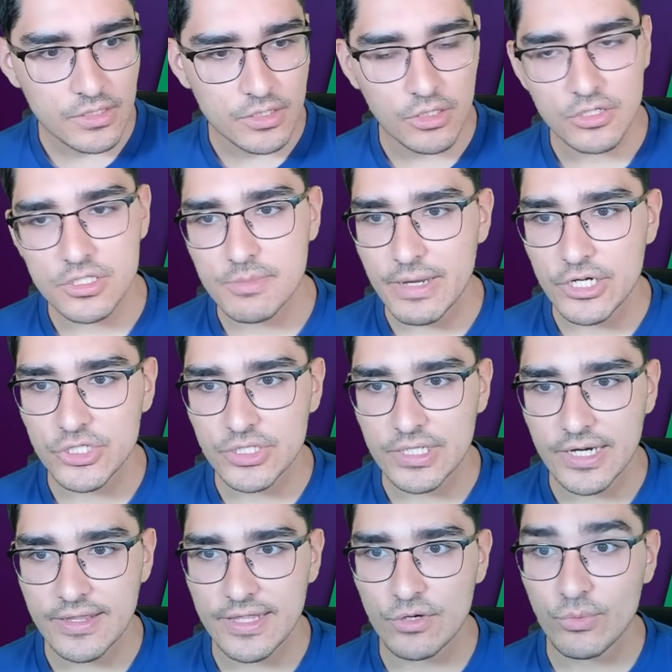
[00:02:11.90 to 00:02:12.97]
Not to mention
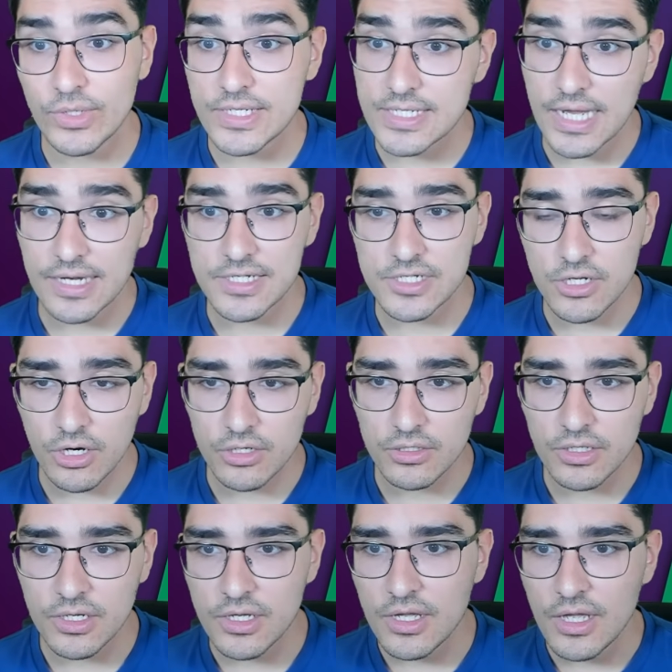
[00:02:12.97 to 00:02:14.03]
that I think when Salah's
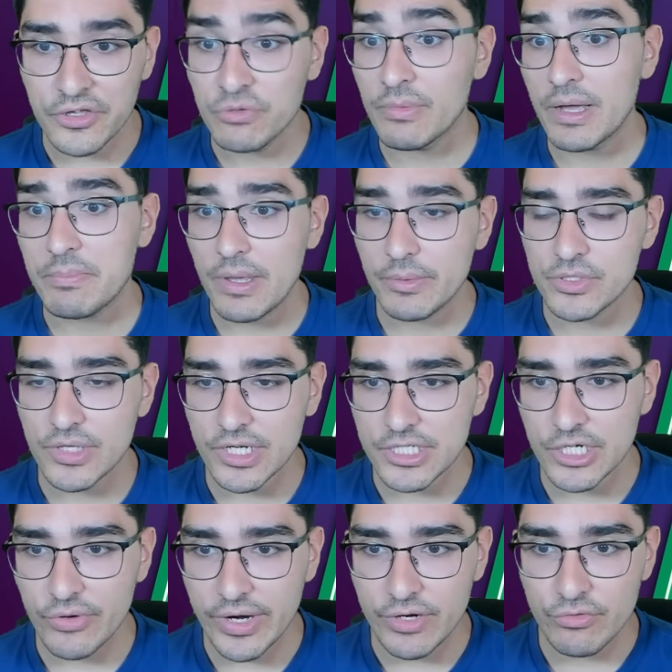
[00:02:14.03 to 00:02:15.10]
gone, you might be able to
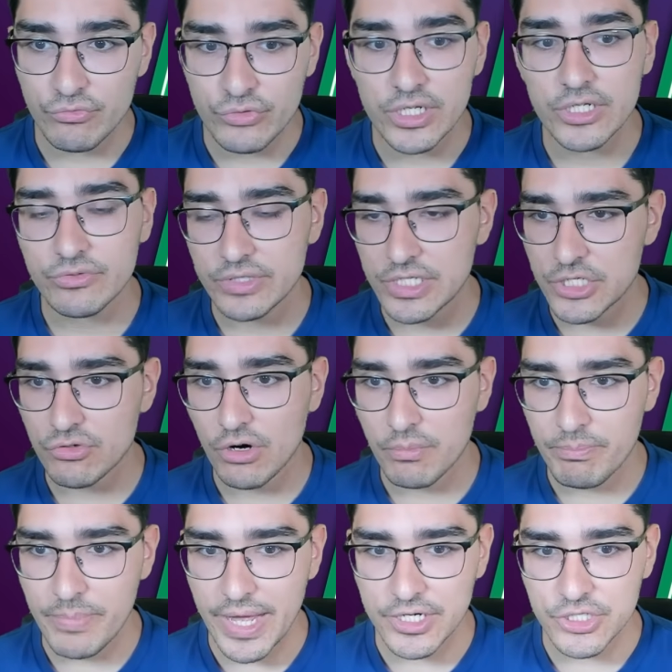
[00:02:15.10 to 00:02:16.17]
actually create a really, really strong
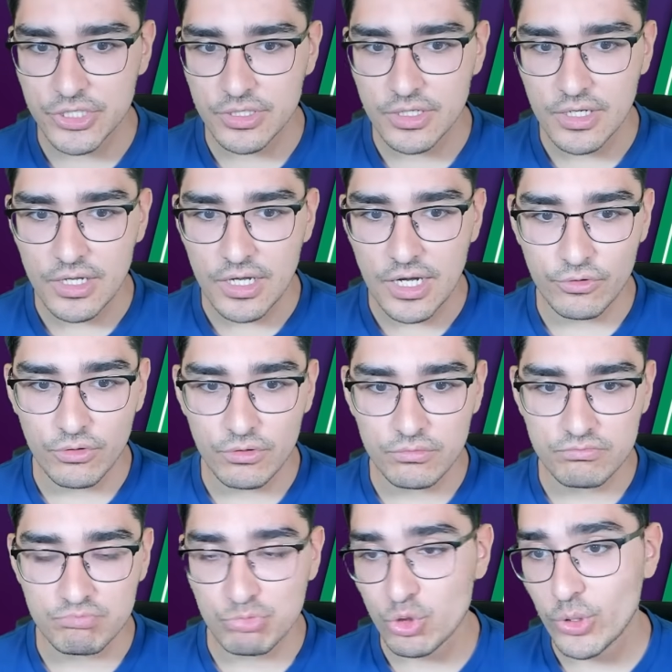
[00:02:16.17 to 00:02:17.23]
bench for
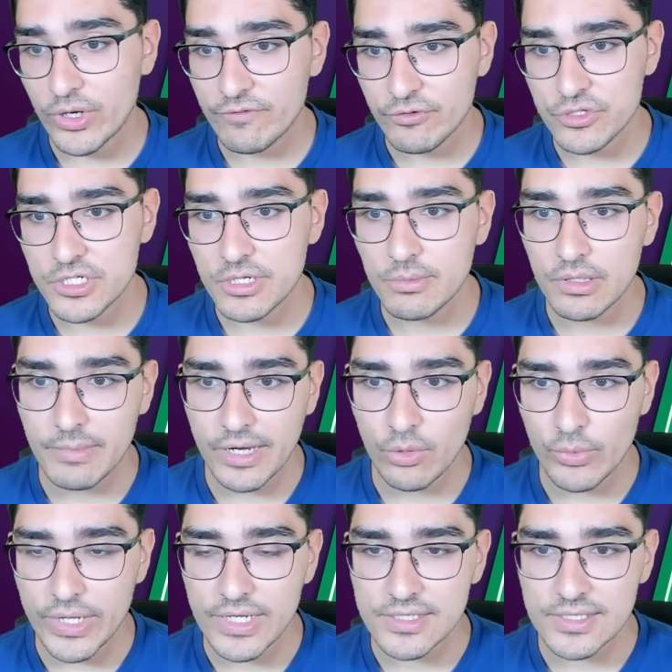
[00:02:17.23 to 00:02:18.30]
quite a foreseeable amount of
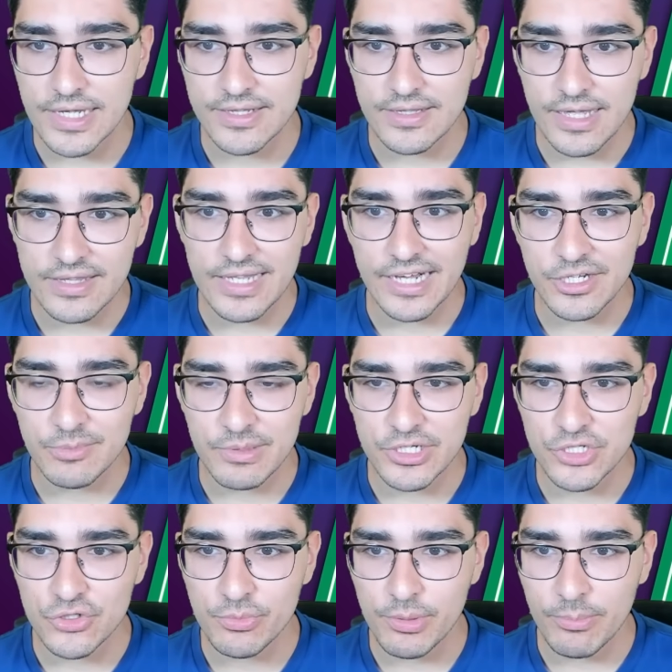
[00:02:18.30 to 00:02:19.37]
weeks, and that could be
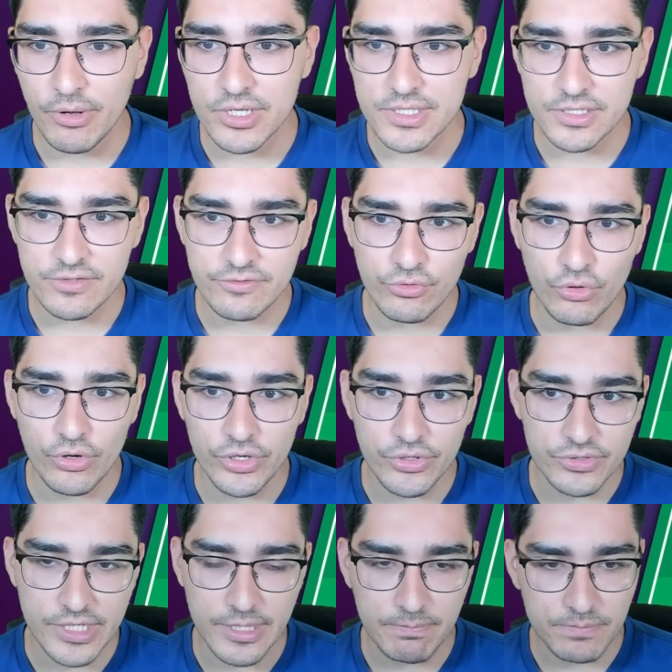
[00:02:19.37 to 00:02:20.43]
super positive for your
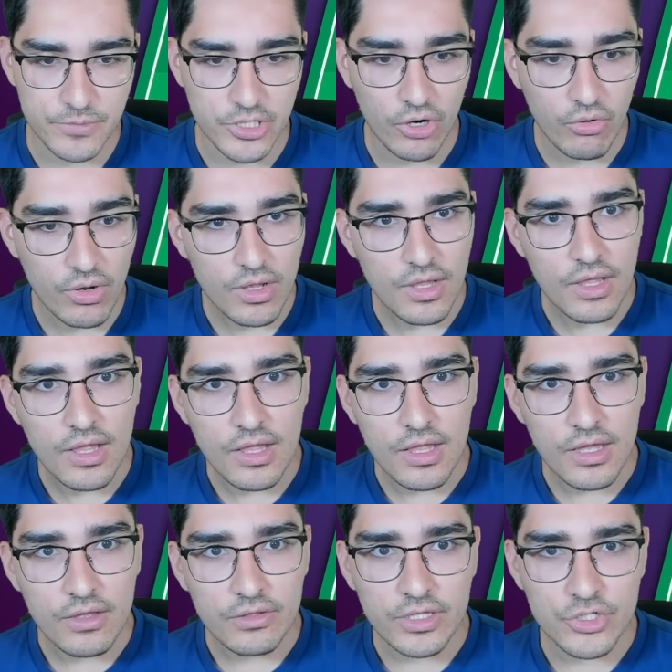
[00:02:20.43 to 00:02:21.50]
team. So
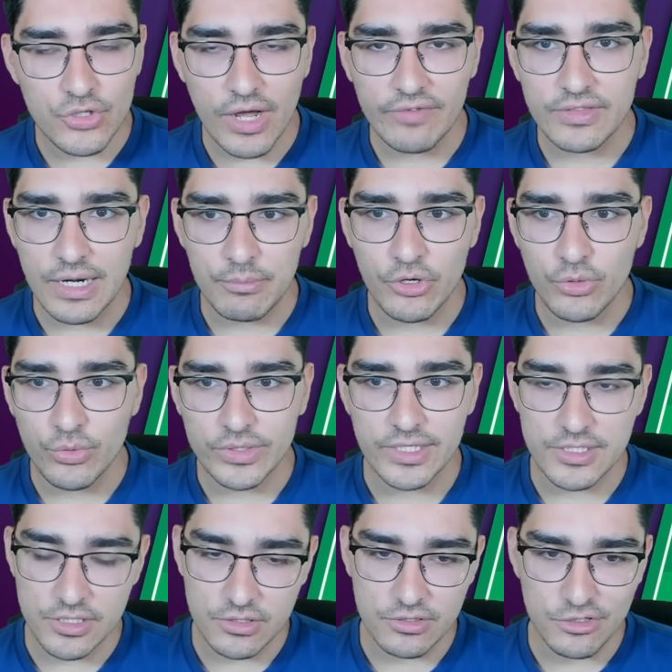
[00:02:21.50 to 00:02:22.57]
the draft that I'm going with
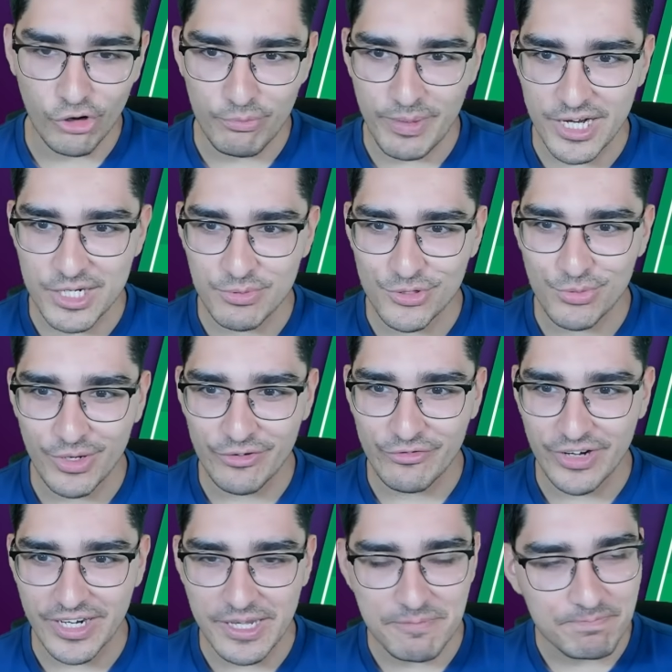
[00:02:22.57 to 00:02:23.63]
is non-bench boost 1
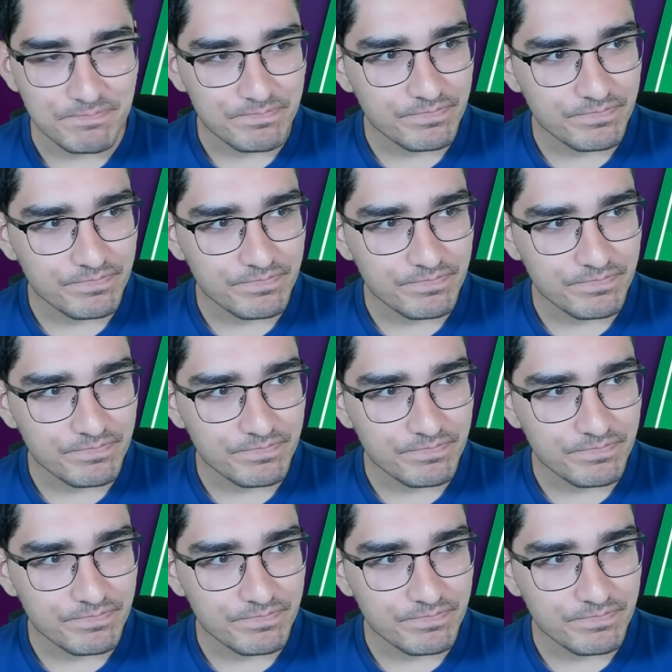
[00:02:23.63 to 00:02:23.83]
friendly.